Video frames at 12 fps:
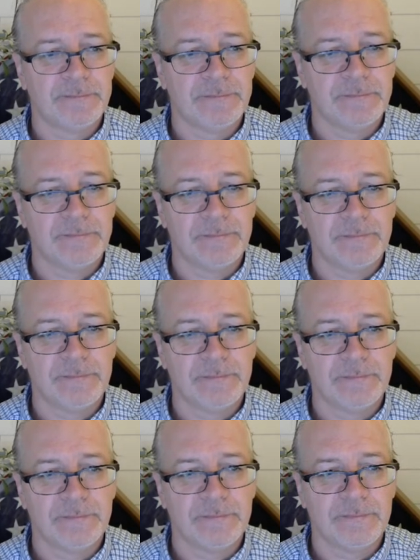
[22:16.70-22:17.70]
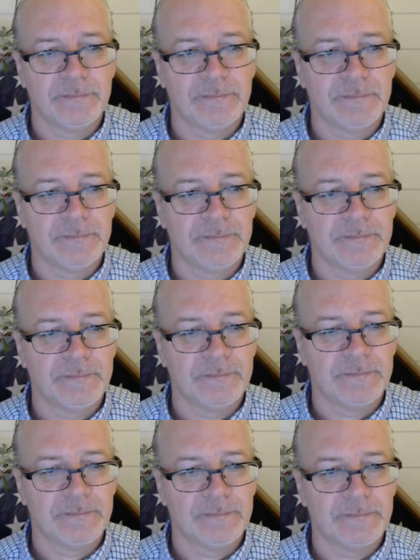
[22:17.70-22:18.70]

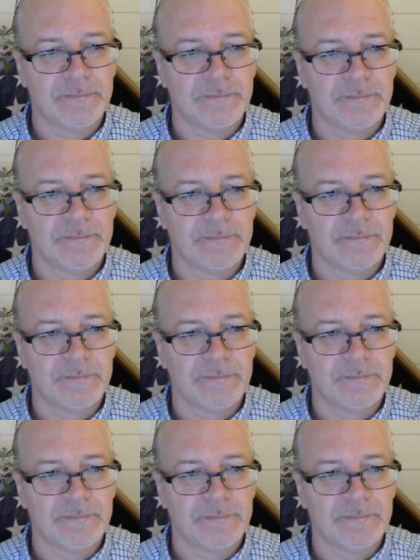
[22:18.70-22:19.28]
(not speaking)